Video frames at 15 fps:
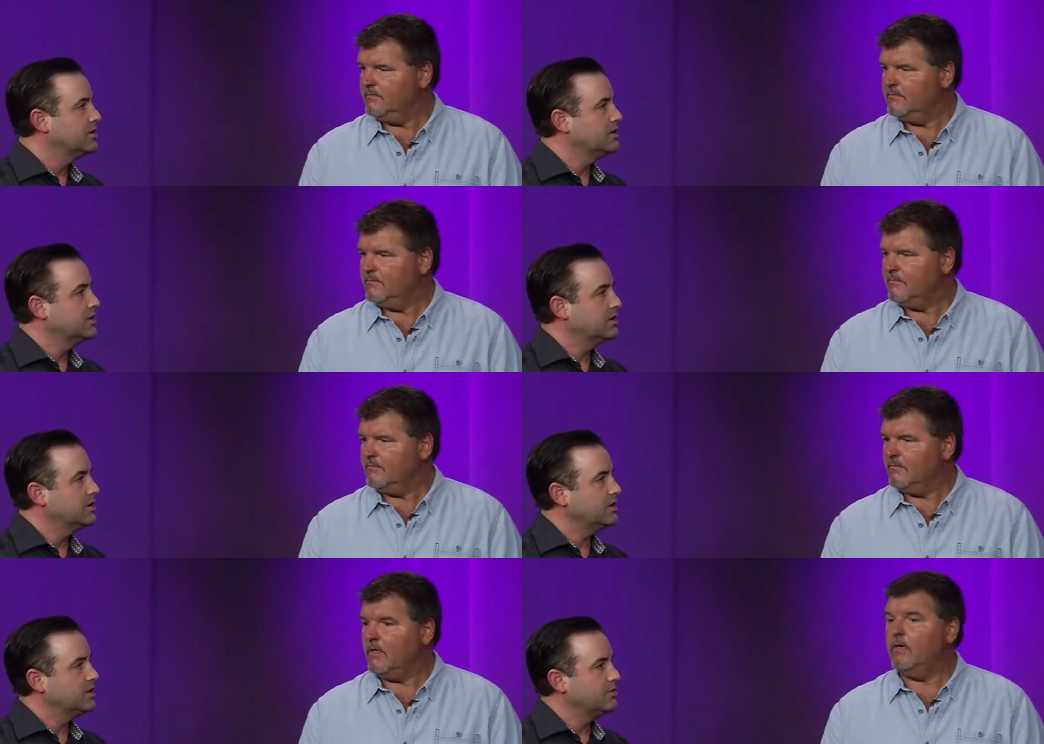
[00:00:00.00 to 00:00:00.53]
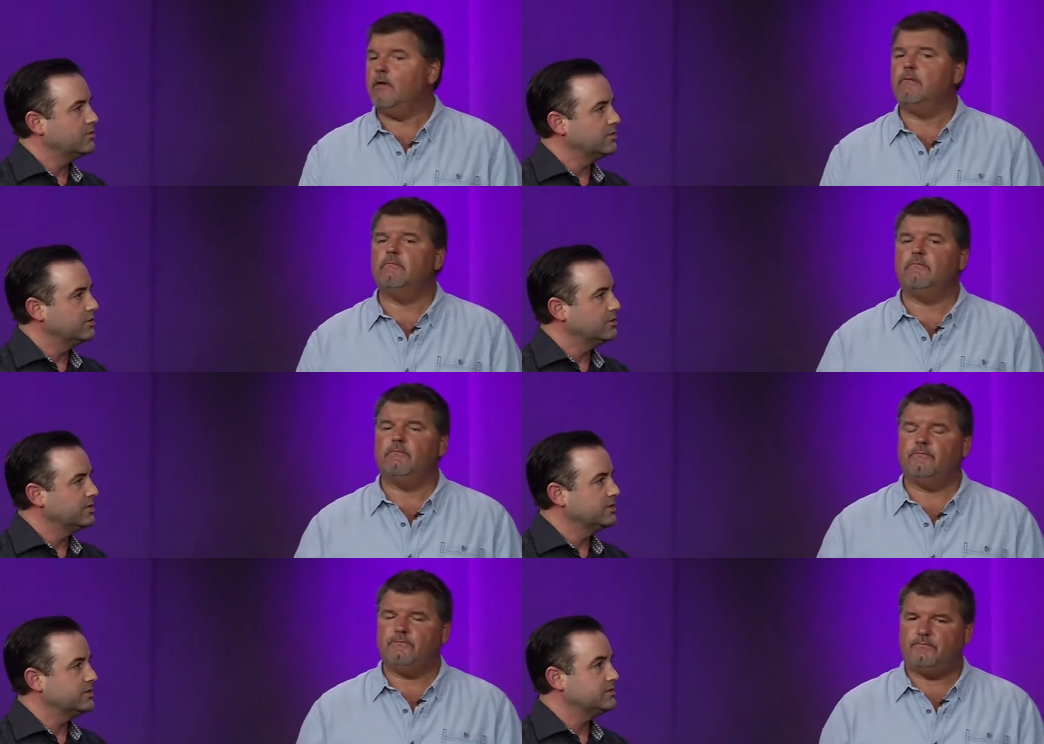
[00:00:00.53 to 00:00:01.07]
Speaker 1: uh, aroma
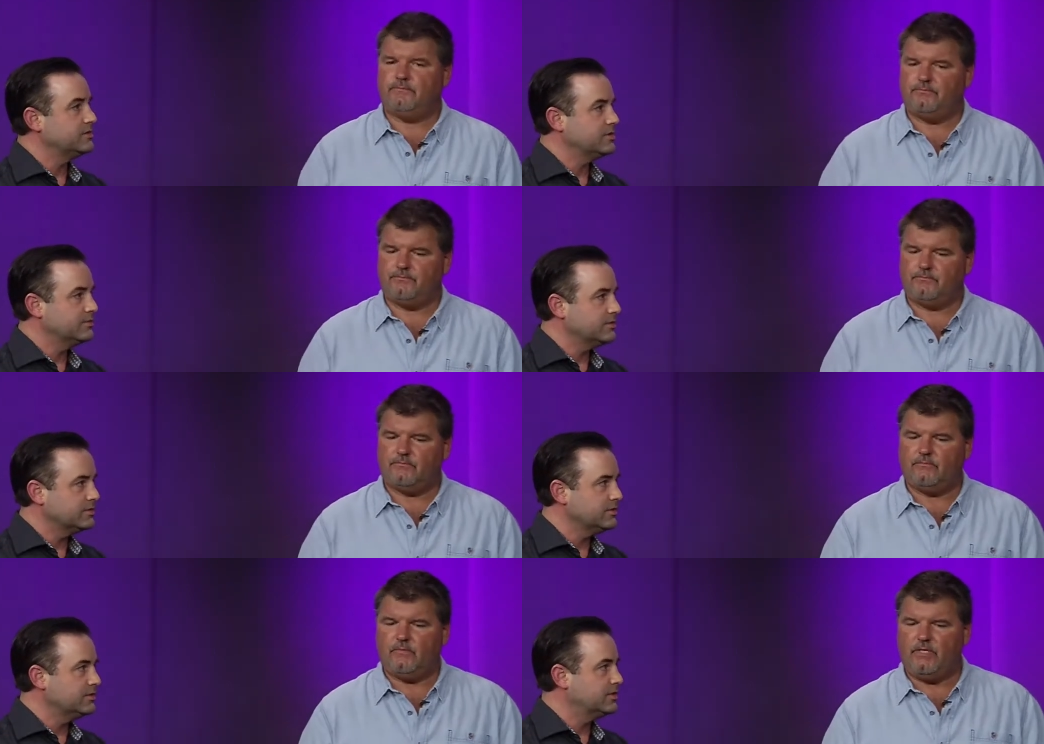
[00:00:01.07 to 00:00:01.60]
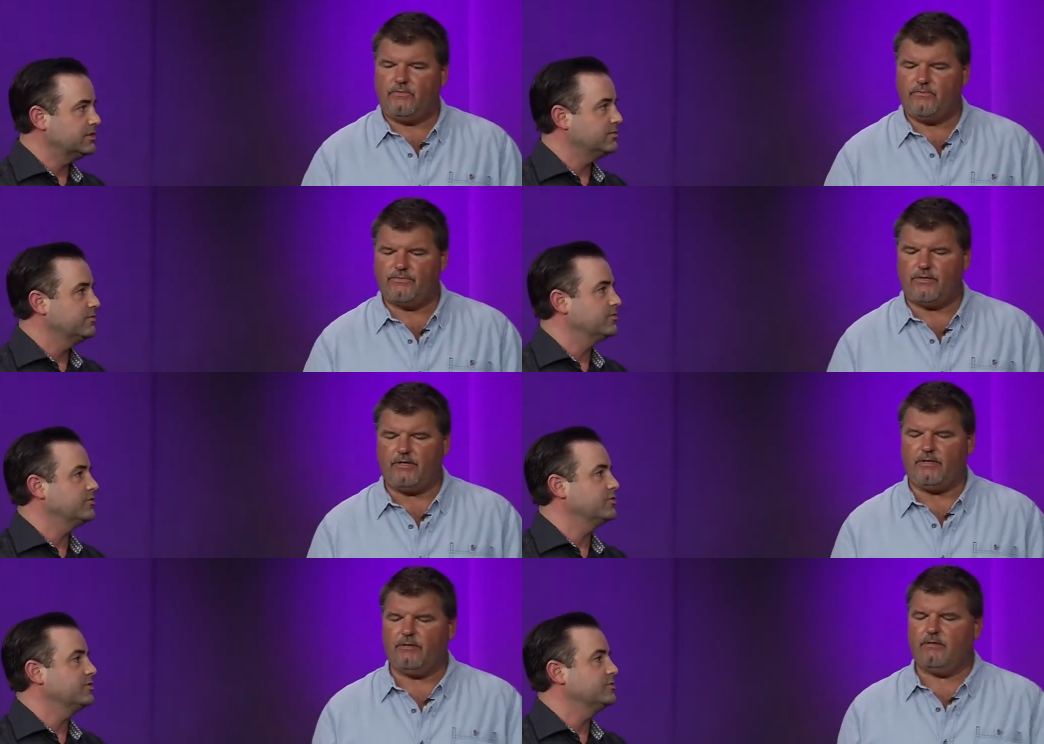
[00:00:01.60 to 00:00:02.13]
that typically comes
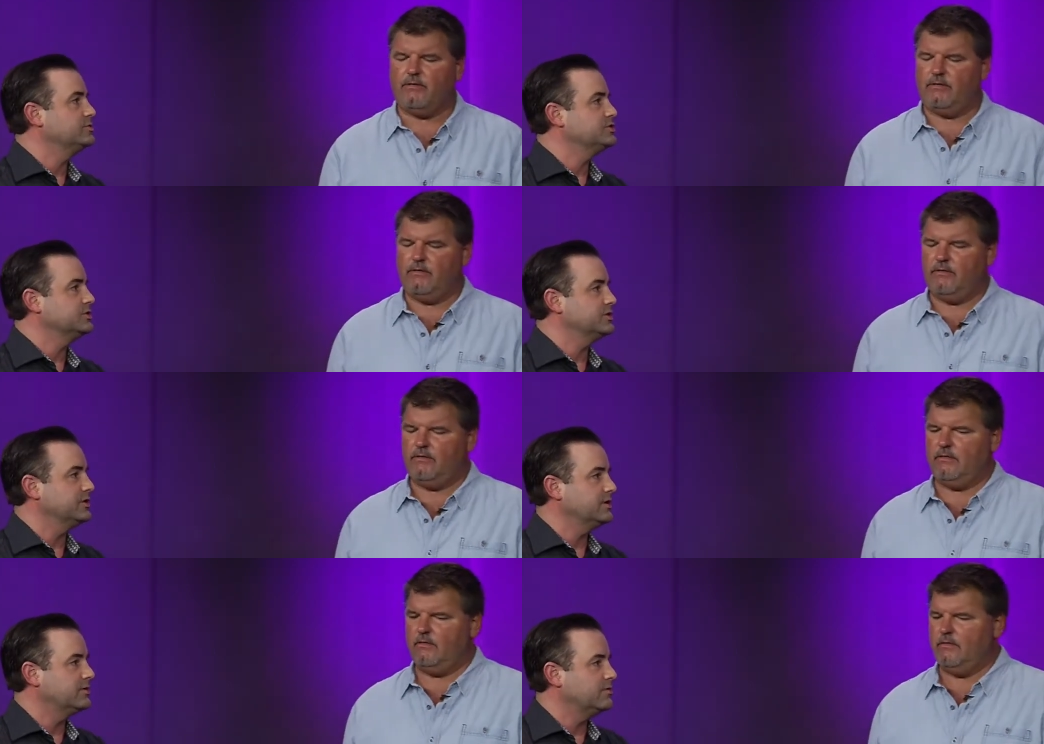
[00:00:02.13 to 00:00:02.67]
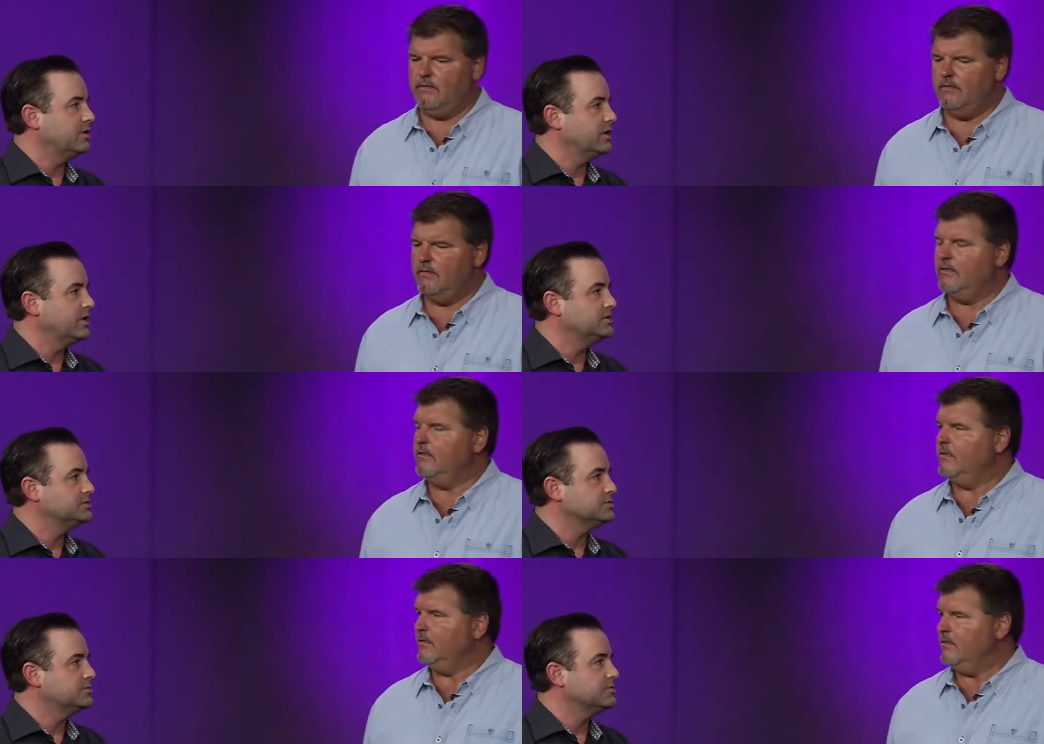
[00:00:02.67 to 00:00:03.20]
from Chilean
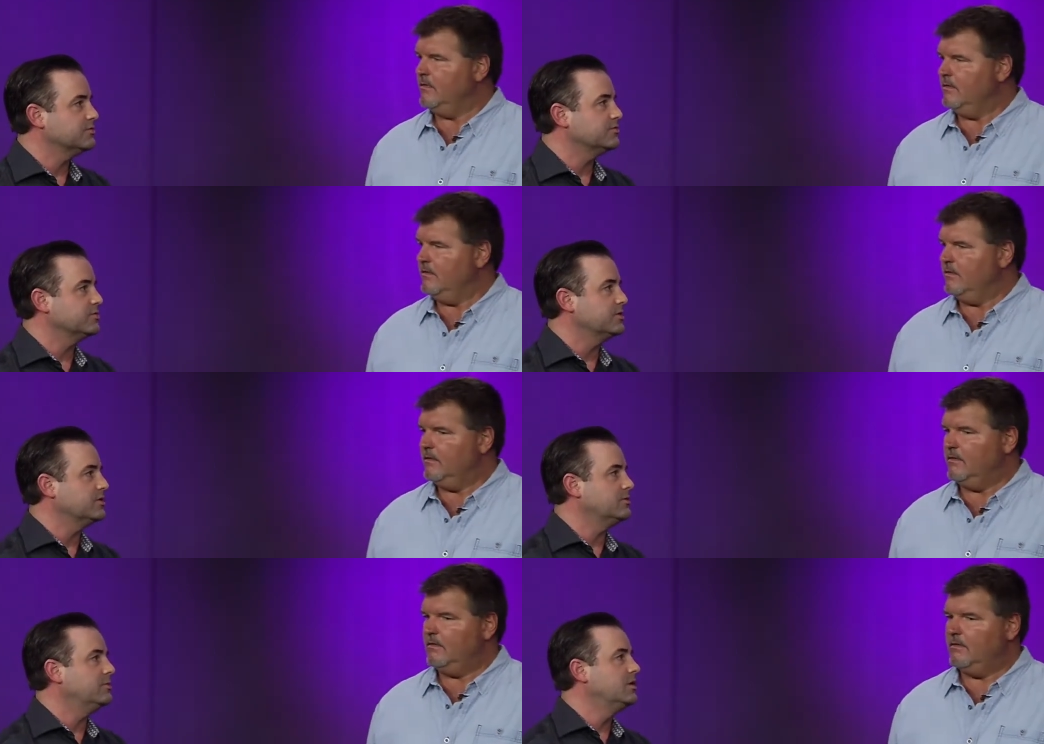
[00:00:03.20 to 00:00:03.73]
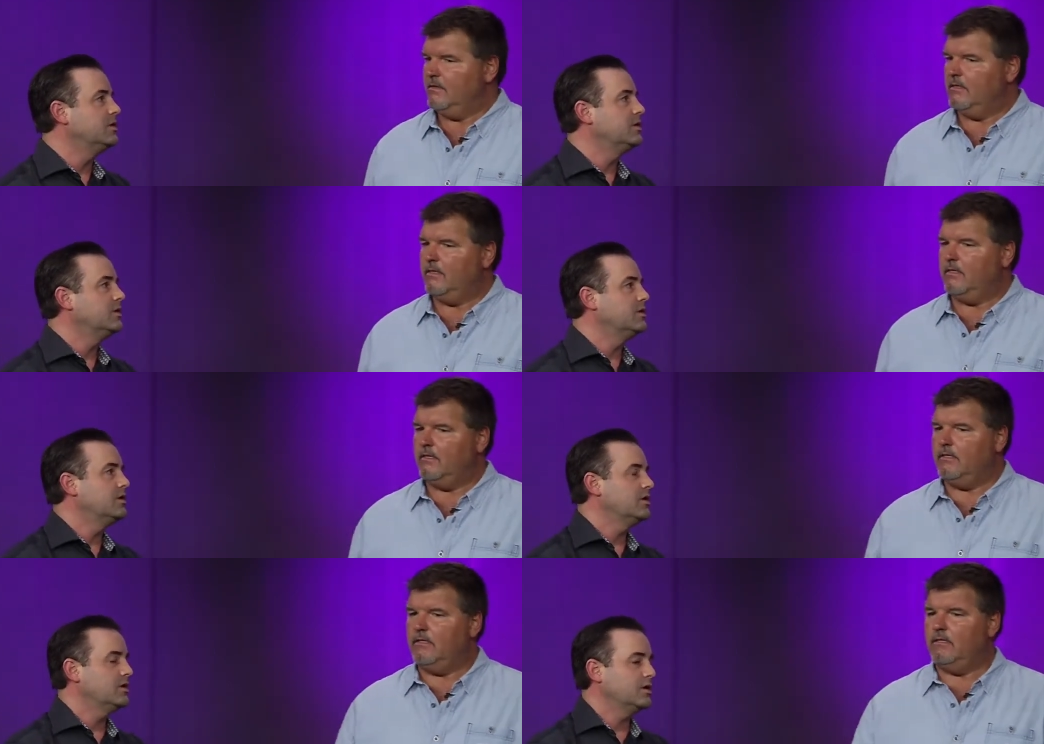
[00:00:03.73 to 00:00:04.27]
wines or from
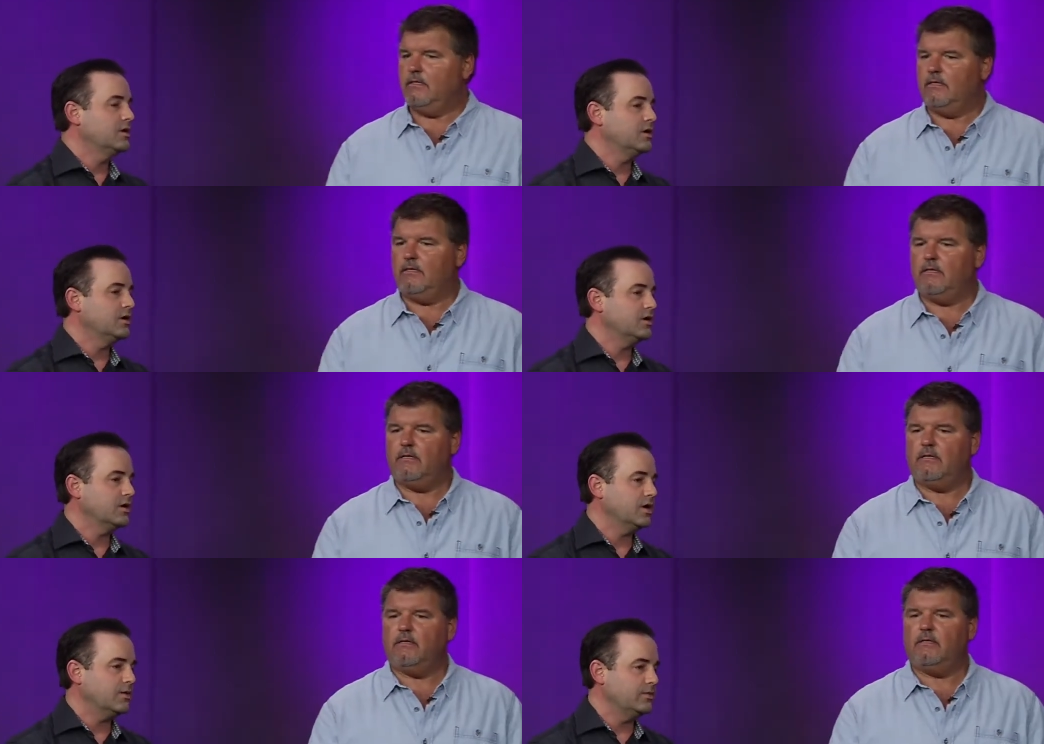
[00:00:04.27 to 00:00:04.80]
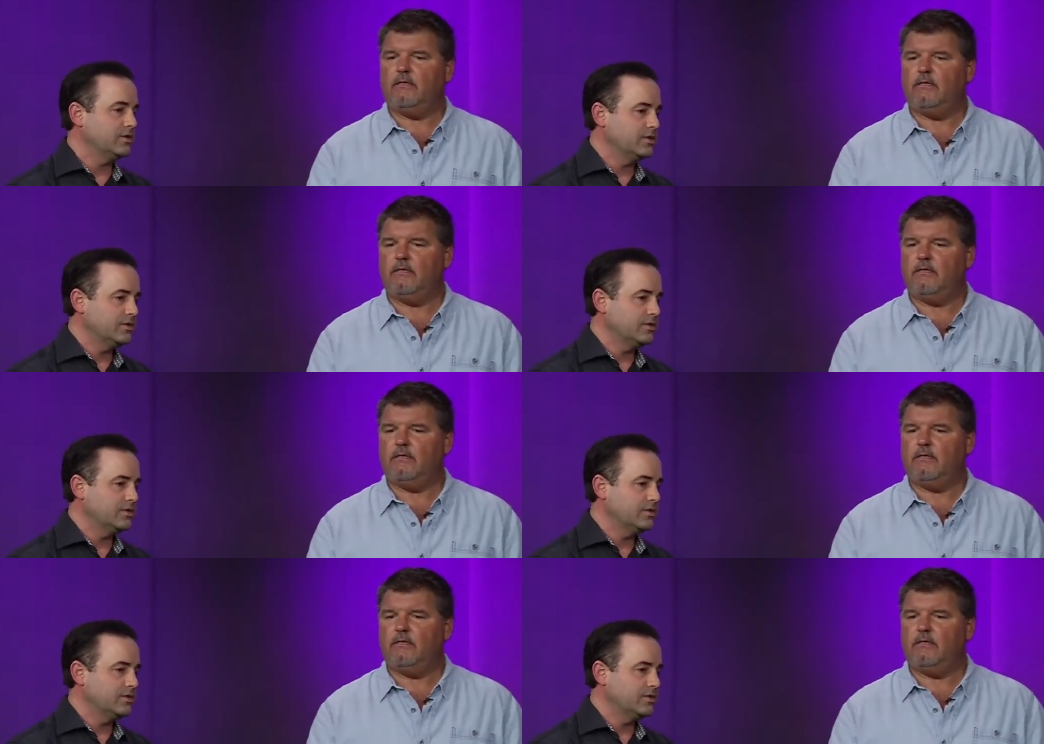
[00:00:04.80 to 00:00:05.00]
uh, Cabernet